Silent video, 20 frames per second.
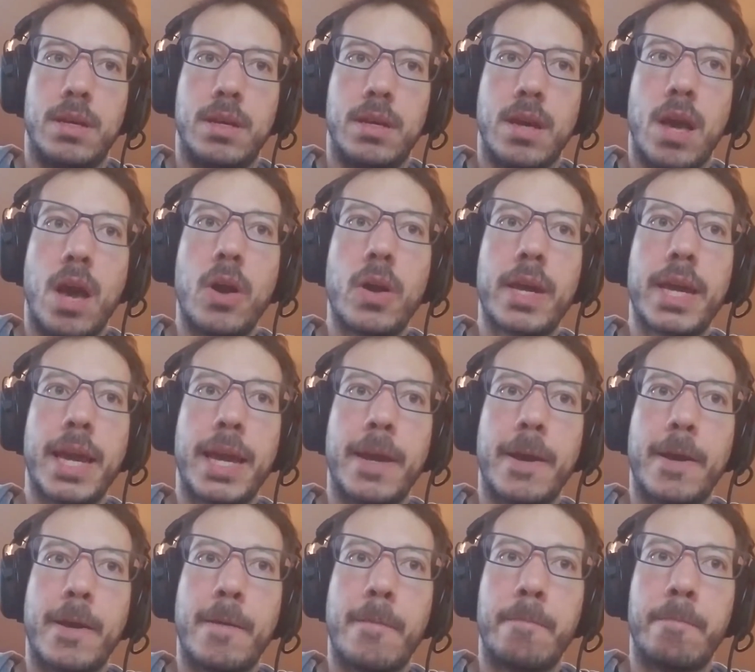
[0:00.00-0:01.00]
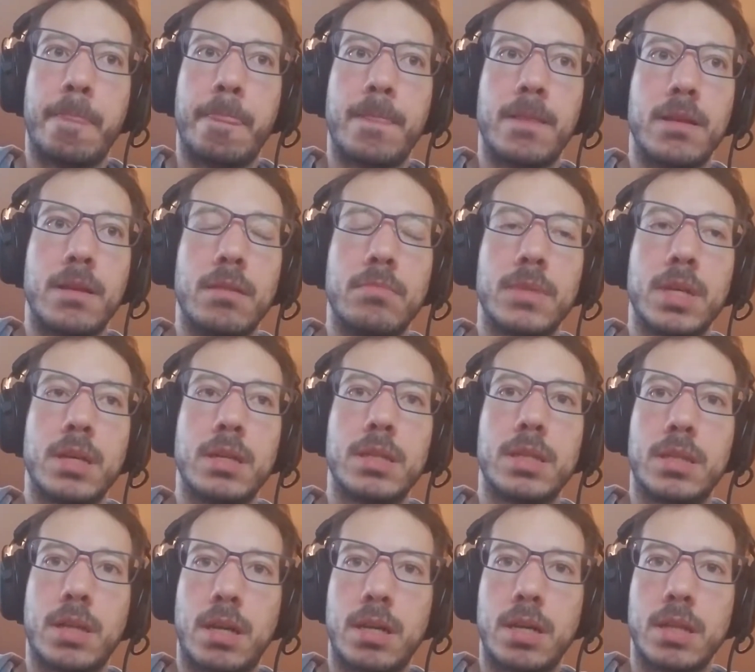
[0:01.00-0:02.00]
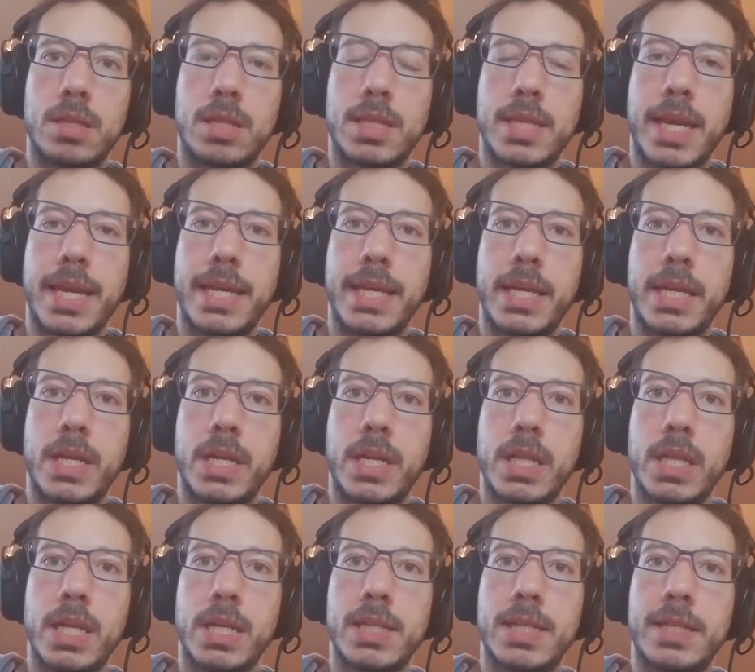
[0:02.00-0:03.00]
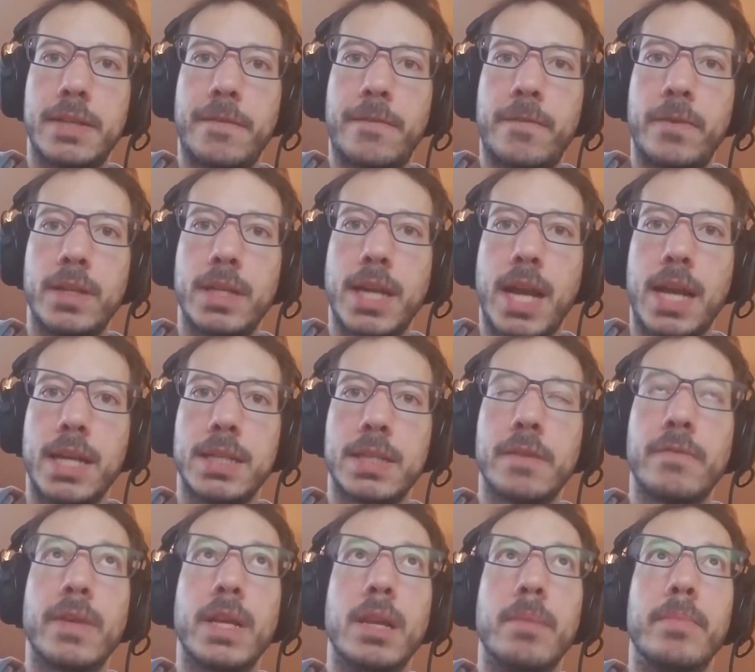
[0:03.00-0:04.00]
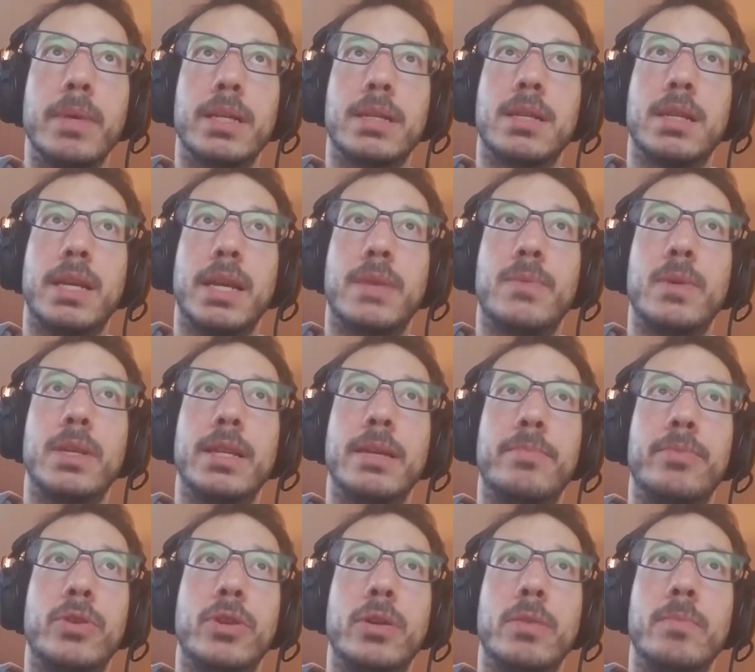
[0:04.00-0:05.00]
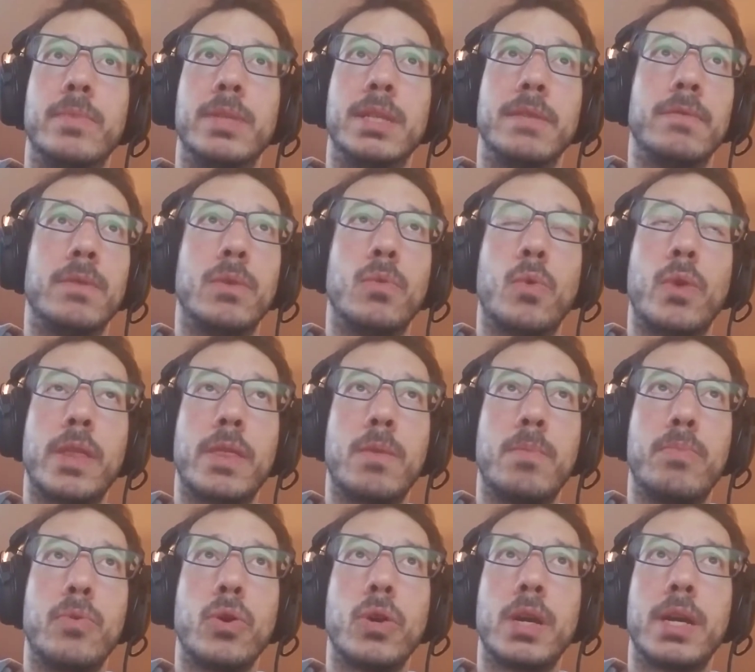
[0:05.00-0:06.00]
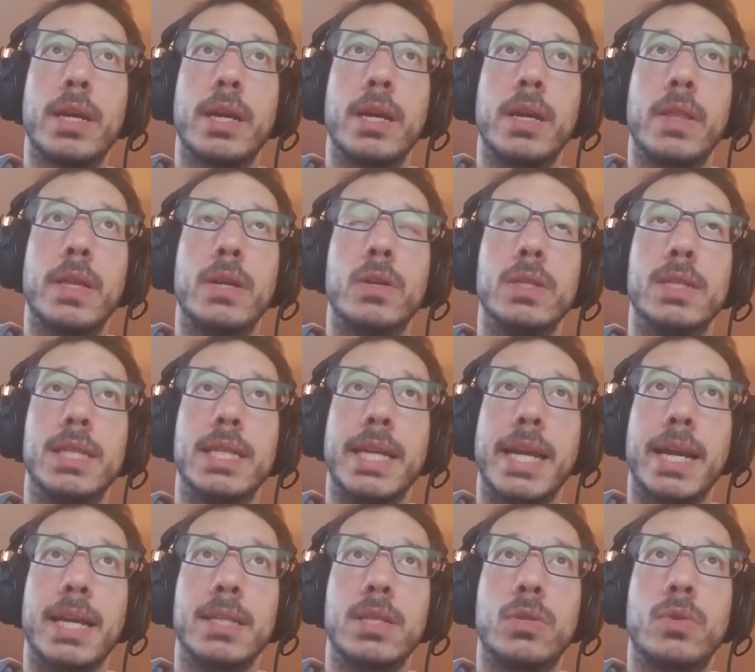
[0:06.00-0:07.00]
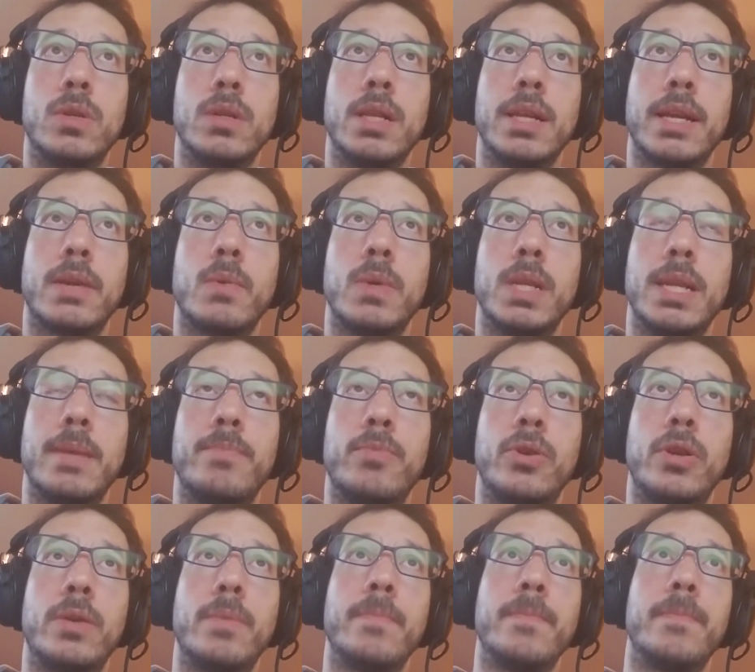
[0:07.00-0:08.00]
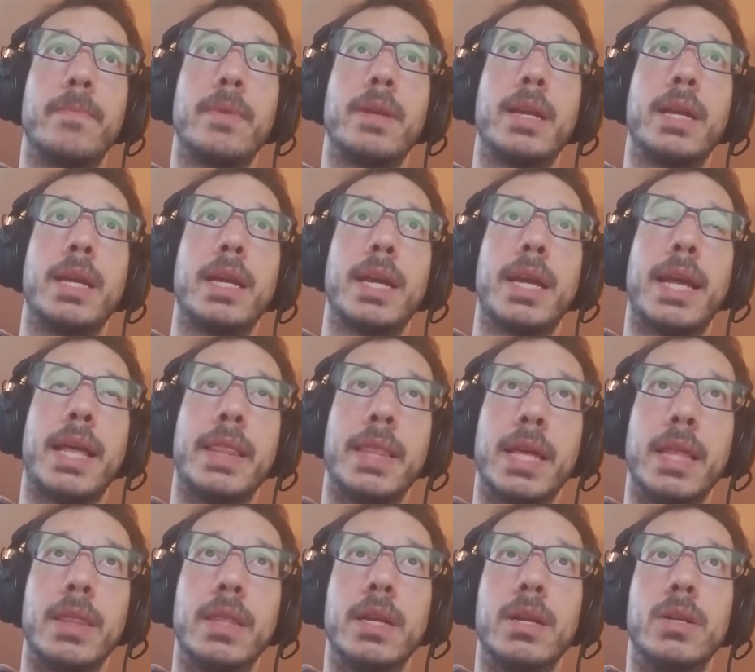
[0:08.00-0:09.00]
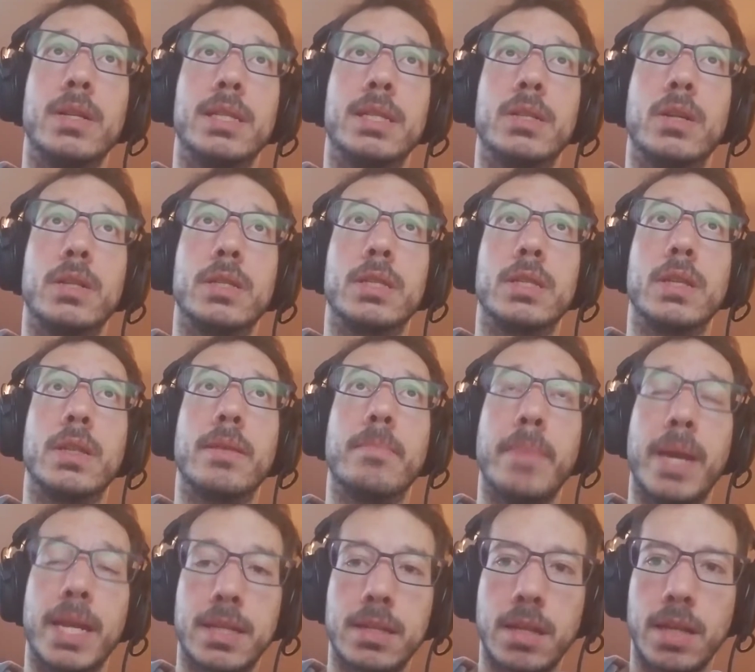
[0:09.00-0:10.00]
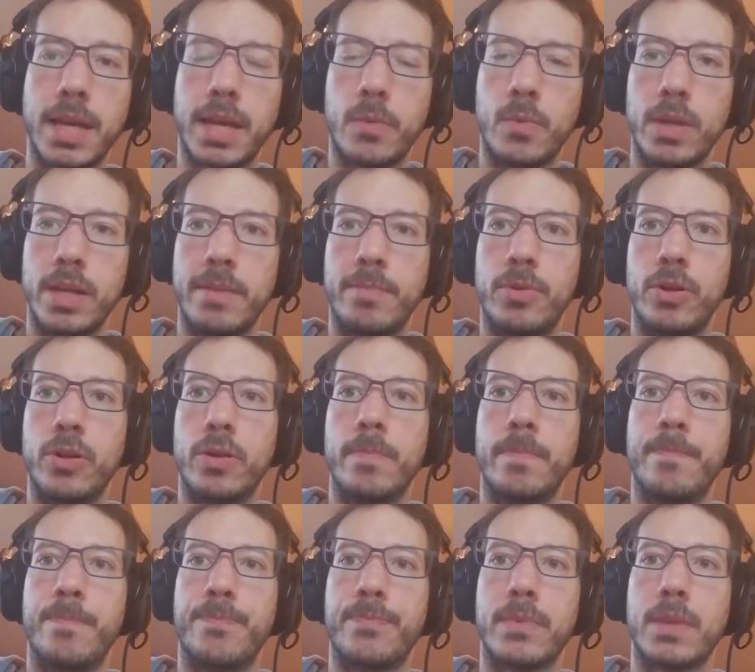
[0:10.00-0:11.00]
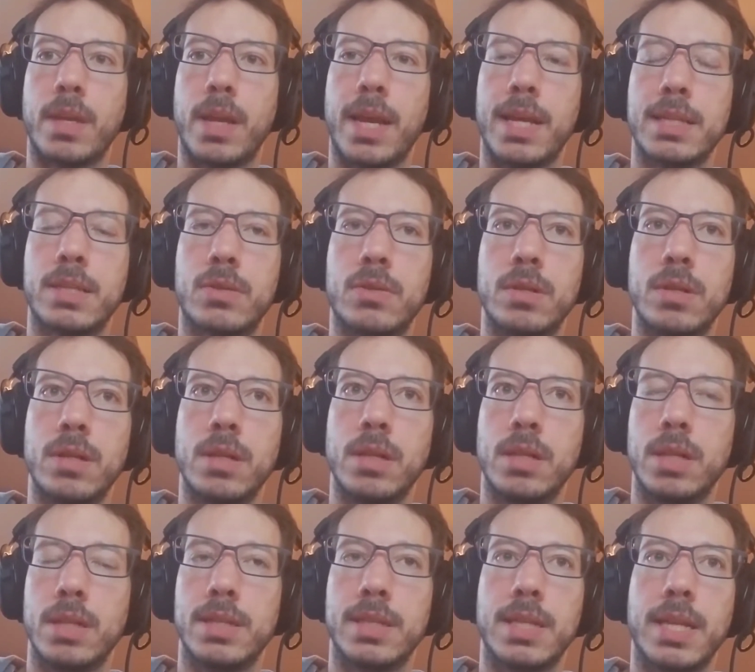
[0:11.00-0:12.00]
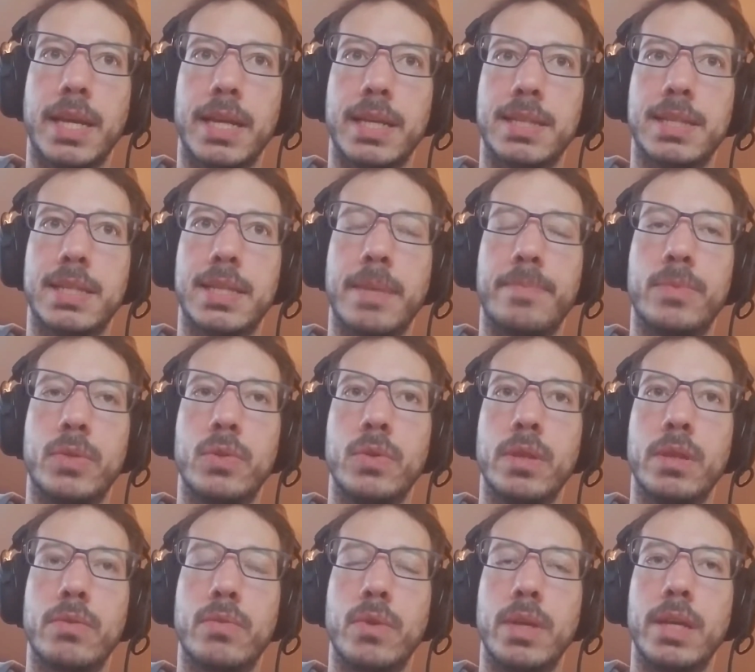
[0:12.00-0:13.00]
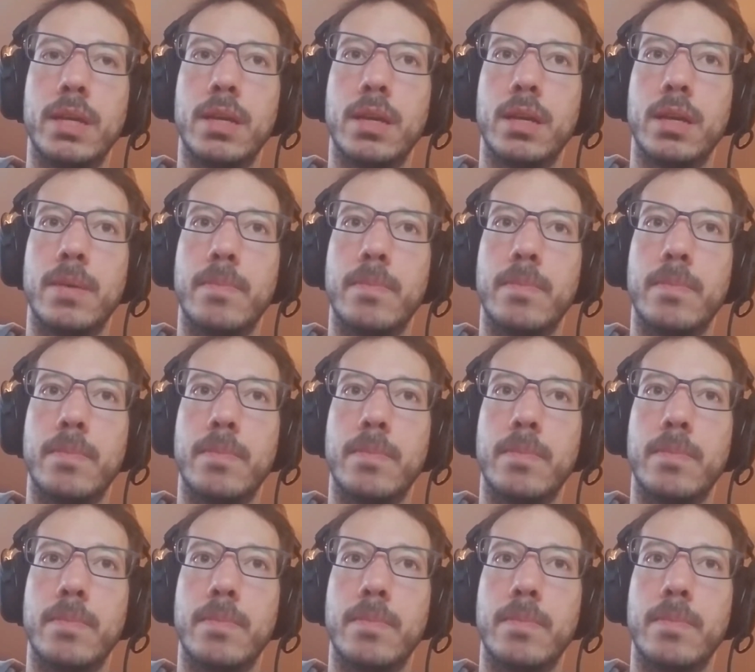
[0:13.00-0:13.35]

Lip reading: Okay, I'm gonna start out saying here there's different kinds of elemental equilibriums. If you read the book, there's the astral equilibrium, and then there's also the mental equilibrium. Astral is like step 2 and 3.